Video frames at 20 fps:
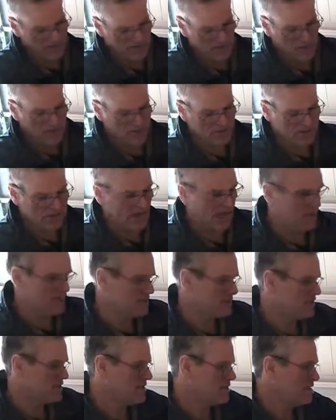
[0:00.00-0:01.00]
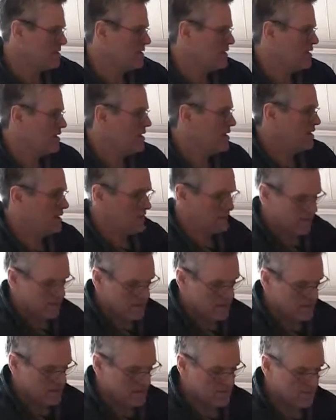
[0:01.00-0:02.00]
the loose ends.
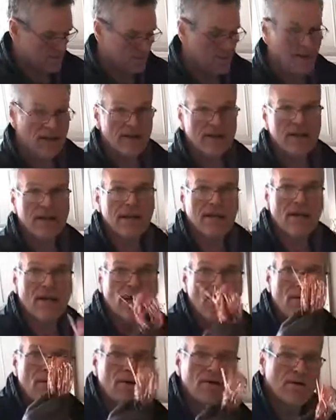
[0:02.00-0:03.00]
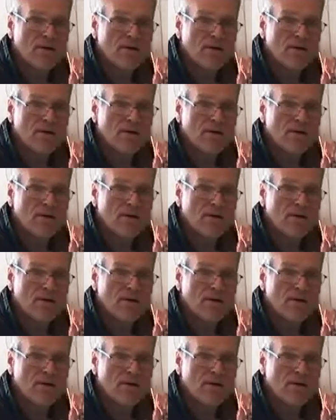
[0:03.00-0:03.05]
So there you go.